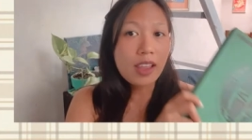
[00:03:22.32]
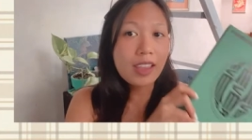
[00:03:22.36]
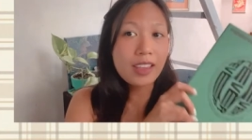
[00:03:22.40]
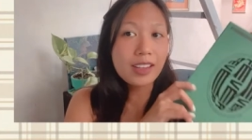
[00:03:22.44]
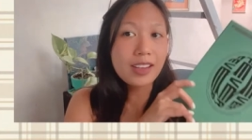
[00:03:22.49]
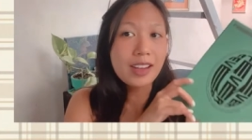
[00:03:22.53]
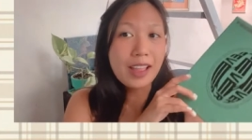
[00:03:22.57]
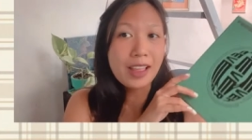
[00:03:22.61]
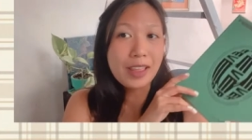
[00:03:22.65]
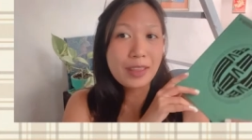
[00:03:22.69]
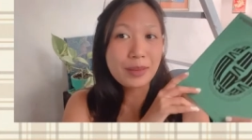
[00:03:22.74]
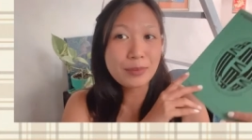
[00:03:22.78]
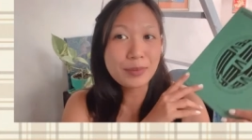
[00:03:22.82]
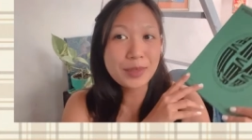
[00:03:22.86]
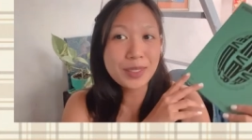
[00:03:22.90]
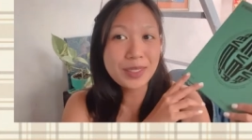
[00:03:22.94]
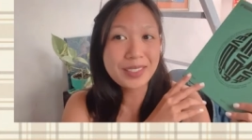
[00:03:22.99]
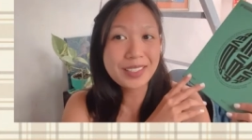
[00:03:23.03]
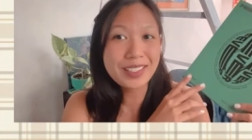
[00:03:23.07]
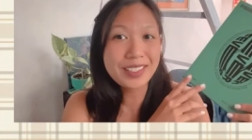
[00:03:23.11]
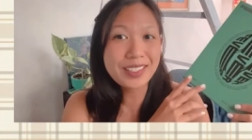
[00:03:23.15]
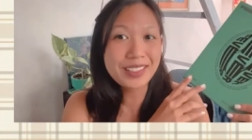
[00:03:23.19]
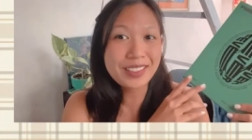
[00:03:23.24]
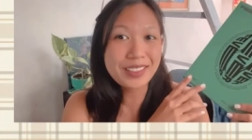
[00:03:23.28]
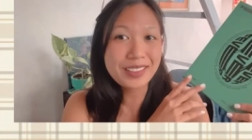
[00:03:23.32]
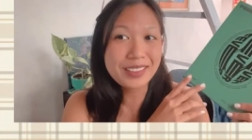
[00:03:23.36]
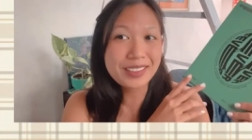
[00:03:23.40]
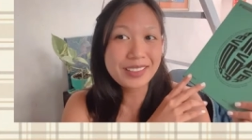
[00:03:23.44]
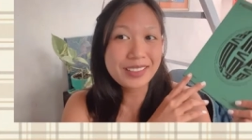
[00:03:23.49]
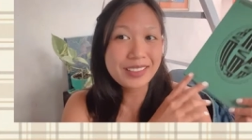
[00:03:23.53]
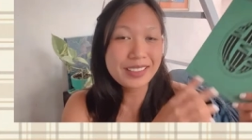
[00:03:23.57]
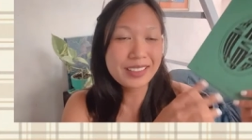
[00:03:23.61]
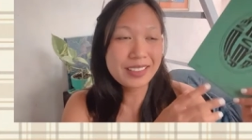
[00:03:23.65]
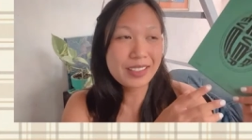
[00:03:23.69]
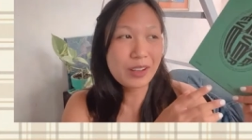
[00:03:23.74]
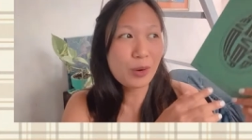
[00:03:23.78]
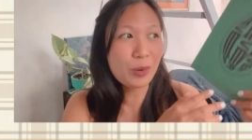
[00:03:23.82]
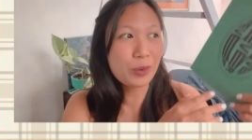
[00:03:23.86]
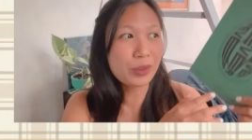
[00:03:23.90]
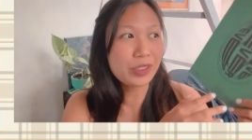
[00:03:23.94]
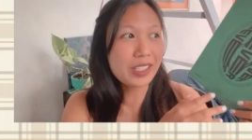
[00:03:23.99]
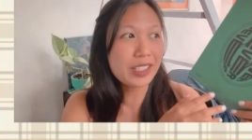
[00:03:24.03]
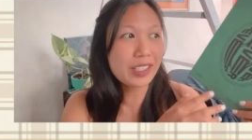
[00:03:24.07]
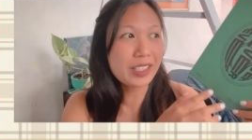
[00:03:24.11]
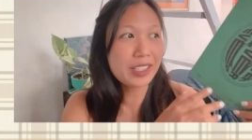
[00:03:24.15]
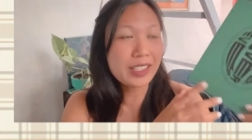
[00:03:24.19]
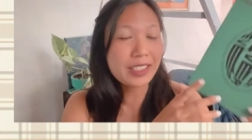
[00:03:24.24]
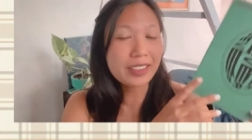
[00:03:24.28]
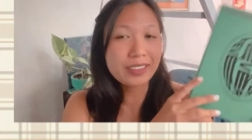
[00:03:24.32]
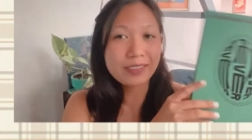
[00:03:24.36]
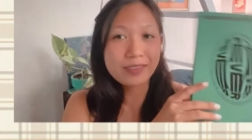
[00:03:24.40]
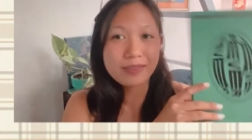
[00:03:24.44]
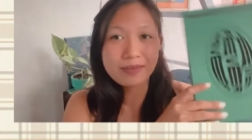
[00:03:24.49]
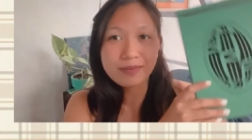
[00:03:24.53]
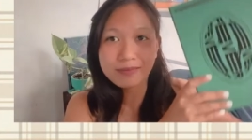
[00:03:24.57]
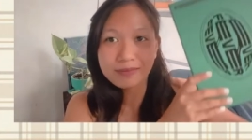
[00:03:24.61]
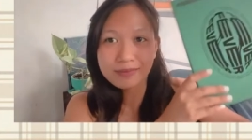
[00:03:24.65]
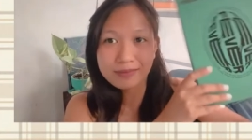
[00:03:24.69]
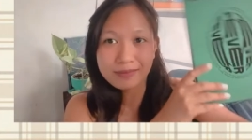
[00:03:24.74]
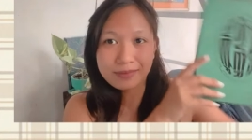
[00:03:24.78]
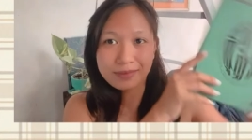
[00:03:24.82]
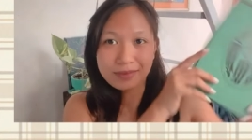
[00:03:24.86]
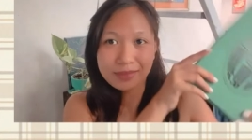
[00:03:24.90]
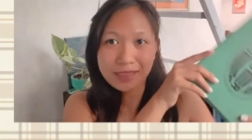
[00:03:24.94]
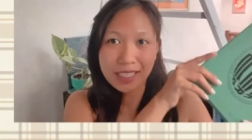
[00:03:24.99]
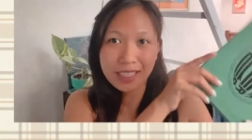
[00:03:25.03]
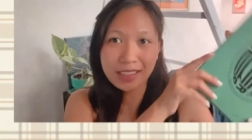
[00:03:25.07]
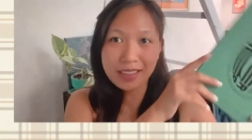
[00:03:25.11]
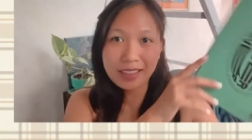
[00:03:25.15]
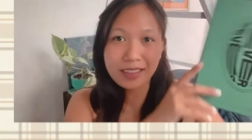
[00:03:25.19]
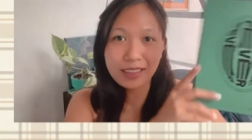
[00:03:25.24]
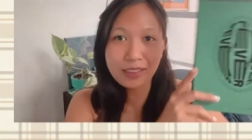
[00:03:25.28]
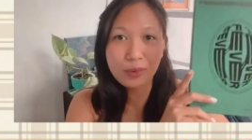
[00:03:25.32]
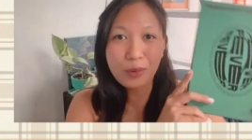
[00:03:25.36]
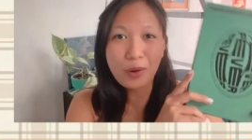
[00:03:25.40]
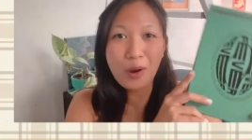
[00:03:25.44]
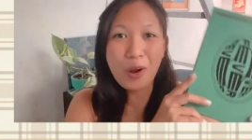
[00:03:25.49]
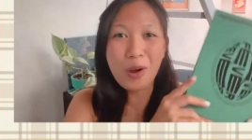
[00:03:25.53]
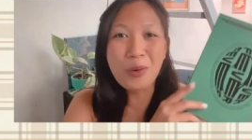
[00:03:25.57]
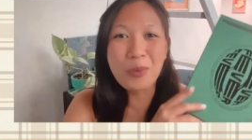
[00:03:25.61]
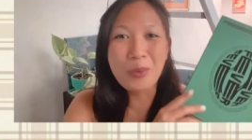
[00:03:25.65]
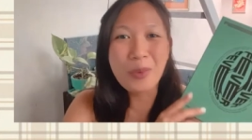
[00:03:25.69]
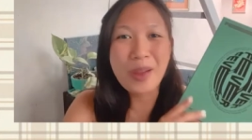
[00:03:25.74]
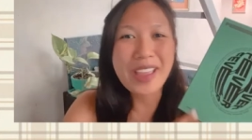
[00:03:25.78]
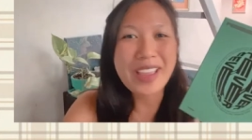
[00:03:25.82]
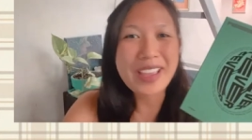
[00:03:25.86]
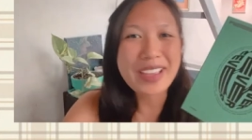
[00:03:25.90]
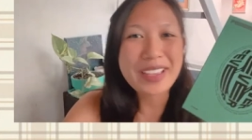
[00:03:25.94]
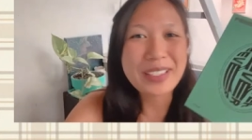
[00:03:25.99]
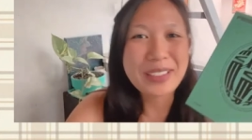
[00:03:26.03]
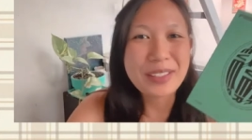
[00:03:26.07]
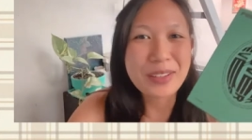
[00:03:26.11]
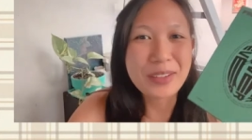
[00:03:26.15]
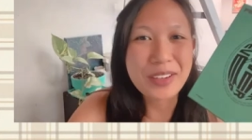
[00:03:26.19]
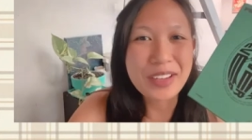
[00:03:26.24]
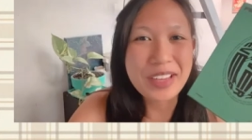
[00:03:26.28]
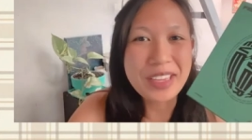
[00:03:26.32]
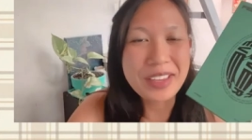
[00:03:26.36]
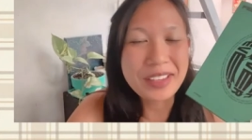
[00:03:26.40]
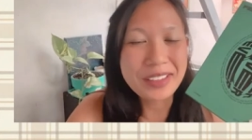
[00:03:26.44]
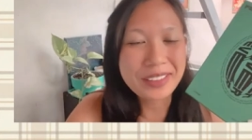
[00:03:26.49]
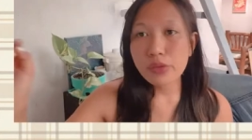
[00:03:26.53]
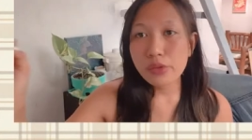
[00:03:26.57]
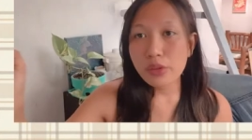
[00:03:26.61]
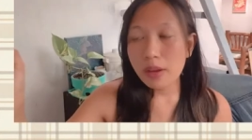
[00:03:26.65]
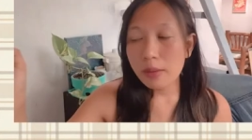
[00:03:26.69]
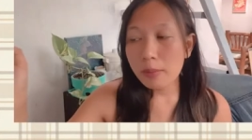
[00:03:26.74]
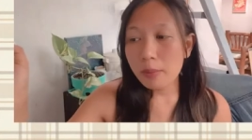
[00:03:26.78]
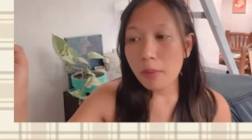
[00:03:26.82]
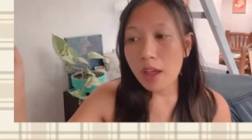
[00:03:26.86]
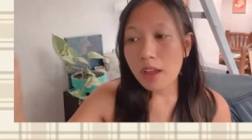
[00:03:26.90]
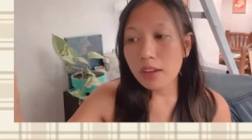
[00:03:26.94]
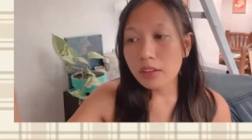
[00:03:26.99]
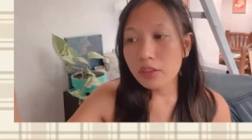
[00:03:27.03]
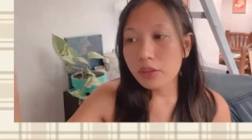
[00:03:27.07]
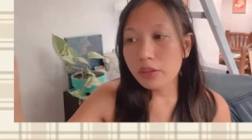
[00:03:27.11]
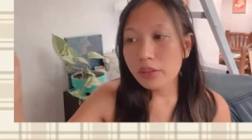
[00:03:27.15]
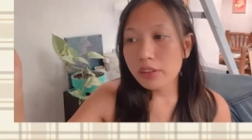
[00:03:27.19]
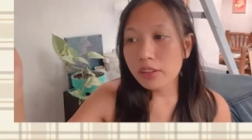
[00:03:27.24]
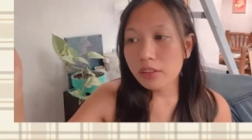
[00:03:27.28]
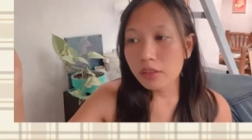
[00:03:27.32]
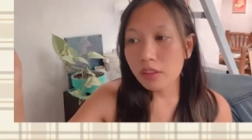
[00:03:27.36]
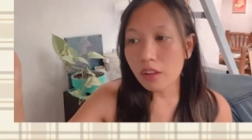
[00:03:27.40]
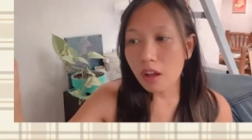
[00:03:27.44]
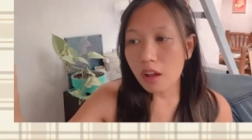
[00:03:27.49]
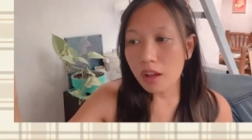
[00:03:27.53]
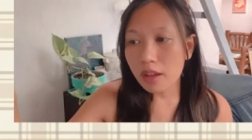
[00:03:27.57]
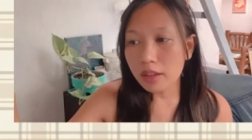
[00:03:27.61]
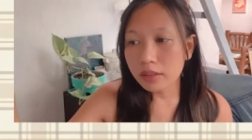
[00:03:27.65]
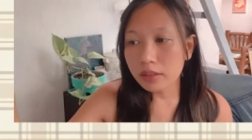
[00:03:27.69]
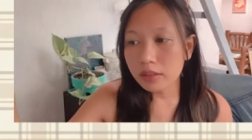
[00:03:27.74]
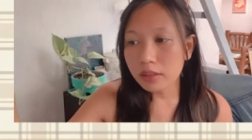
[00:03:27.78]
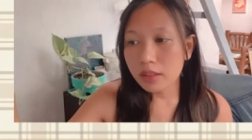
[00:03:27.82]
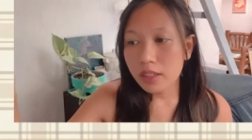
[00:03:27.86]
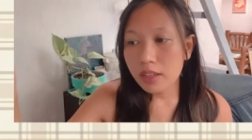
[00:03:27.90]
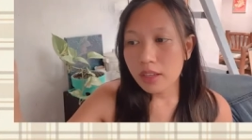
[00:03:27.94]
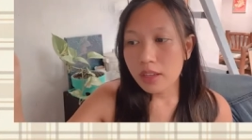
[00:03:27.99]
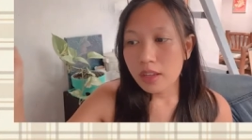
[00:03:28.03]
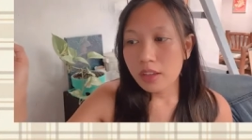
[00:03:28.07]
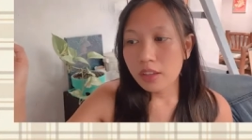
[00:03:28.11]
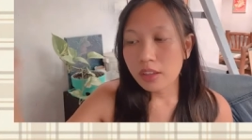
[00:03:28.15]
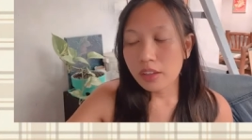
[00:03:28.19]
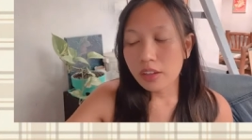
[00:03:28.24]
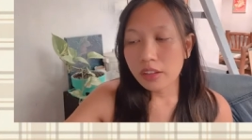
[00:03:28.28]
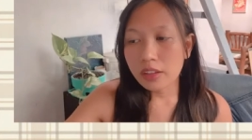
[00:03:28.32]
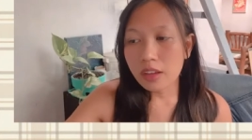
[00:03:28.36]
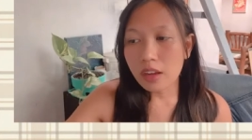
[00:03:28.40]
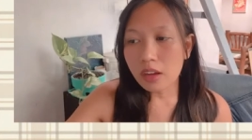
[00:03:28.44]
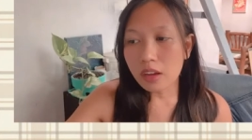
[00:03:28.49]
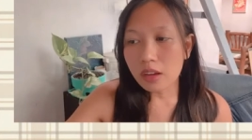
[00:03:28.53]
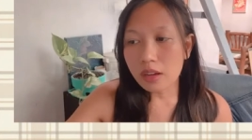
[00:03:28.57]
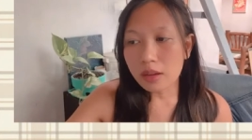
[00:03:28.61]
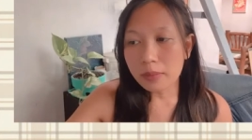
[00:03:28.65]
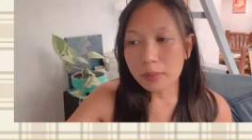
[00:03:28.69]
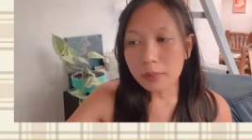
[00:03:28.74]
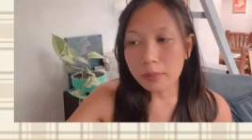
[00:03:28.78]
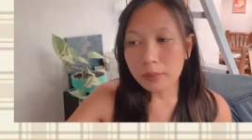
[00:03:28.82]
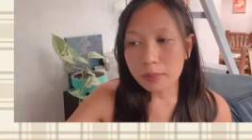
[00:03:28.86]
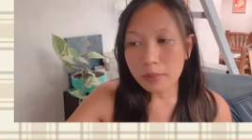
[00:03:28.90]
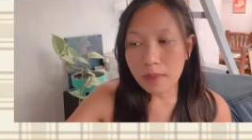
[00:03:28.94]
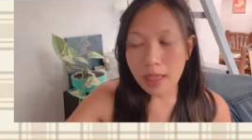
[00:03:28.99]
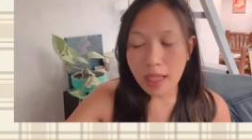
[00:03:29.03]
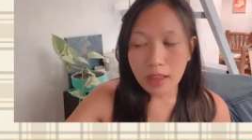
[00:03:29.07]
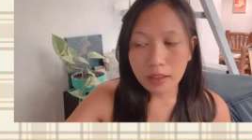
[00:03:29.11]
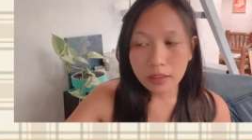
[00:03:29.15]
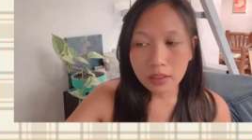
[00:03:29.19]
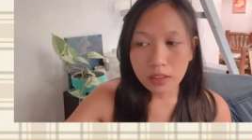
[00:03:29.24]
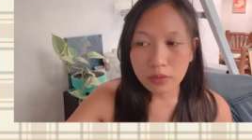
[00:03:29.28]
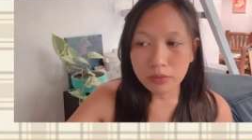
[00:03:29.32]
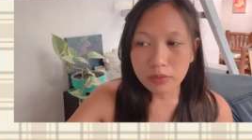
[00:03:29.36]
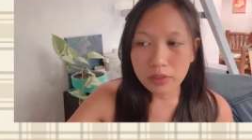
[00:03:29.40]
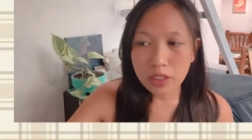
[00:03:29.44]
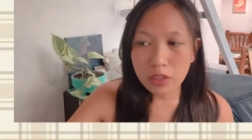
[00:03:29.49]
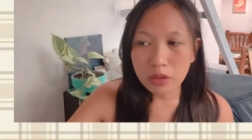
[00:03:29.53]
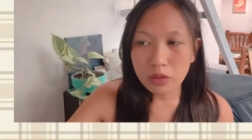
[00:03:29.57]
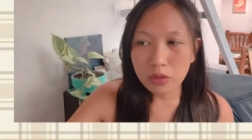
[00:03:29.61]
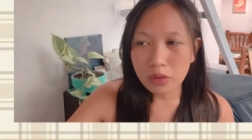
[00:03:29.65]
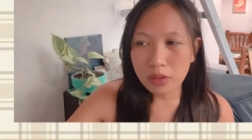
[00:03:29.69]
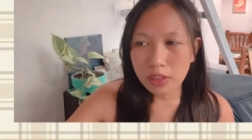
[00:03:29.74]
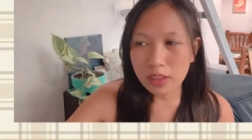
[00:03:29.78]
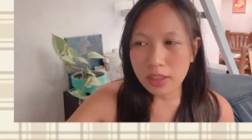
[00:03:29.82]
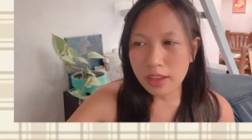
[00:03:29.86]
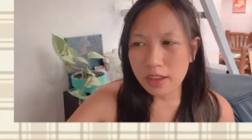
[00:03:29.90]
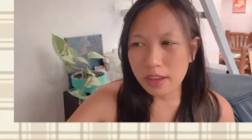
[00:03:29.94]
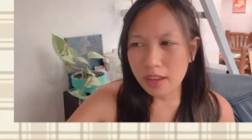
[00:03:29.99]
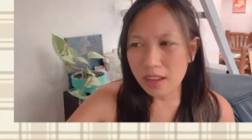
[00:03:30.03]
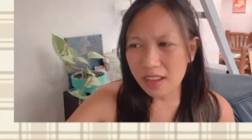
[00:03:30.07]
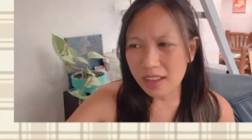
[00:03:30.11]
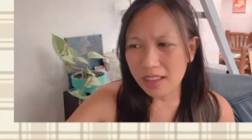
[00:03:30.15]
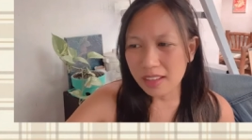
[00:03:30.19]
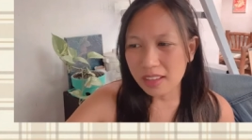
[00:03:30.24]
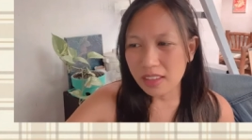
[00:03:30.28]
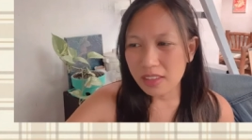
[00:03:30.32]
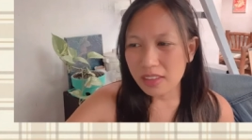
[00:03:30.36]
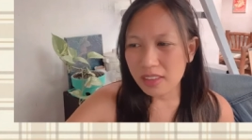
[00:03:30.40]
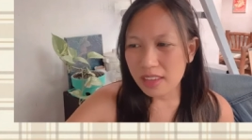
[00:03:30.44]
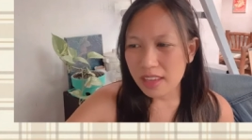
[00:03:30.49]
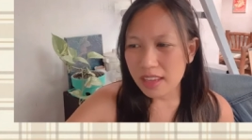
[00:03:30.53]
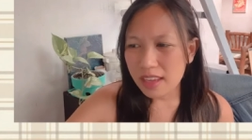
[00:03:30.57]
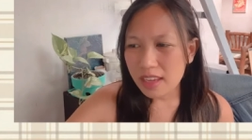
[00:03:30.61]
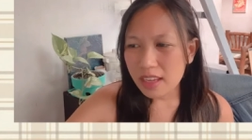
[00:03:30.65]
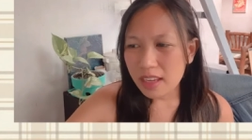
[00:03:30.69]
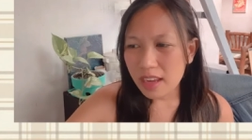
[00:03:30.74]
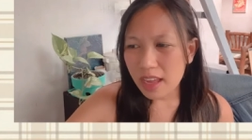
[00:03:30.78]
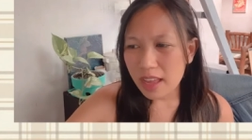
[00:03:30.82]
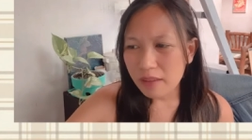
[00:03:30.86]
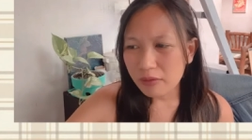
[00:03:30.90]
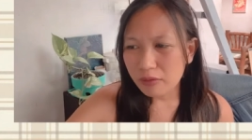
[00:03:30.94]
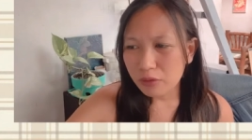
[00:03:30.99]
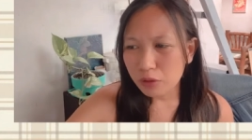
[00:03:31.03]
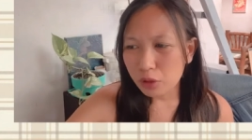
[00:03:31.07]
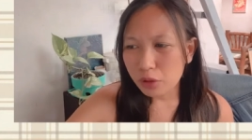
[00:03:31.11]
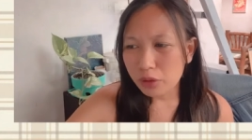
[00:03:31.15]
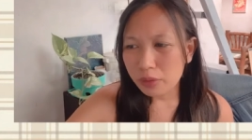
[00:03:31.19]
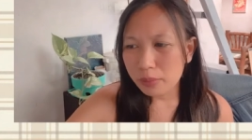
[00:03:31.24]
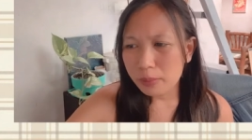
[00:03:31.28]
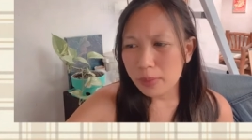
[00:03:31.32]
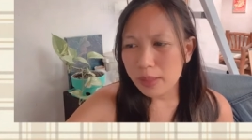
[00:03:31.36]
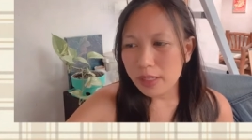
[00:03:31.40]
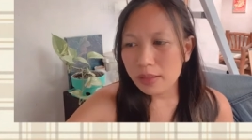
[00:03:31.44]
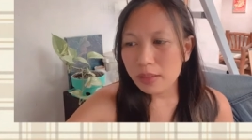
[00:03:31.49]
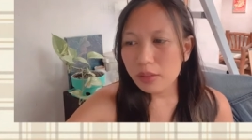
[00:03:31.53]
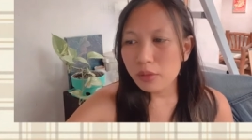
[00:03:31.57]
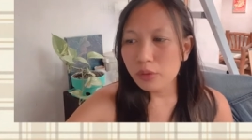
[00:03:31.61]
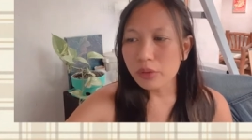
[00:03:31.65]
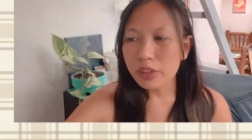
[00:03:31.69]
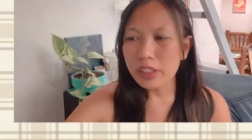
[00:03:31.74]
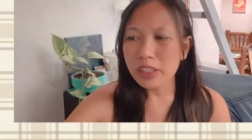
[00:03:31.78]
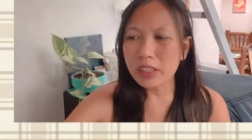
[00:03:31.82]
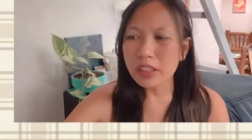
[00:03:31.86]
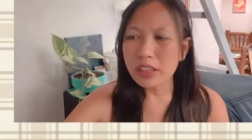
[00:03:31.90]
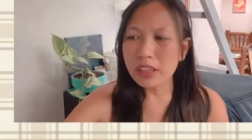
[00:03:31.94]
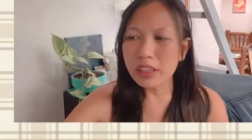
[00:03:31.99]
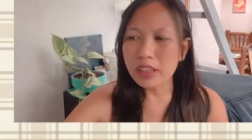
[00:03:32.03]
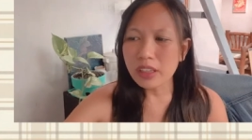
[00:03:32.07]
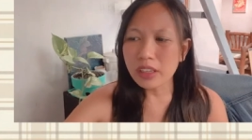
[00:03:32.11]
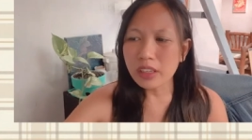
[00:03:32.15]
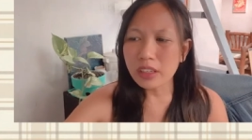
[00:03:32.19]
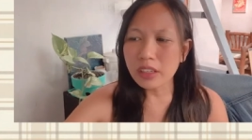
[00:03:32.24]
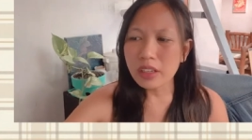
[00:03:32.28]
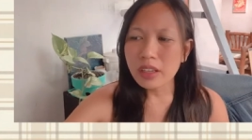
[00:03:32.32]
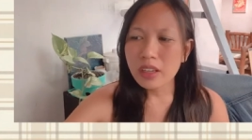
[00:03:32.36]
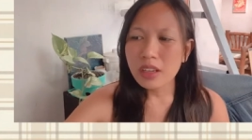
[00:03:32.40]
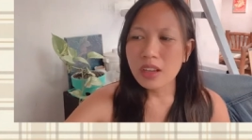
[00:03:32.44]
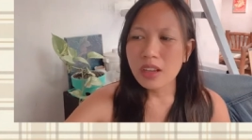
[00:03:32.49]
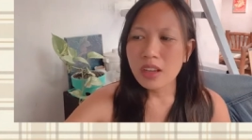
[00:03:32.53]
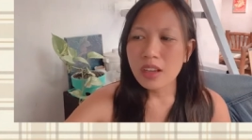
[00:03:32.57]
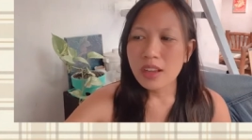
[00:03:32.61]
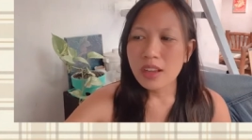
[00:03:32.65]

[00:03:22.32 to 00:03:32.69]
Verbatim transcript: and I'm still holding it the wrong way, sorry. So I'm actually not um, actively reading anything. I've just been reading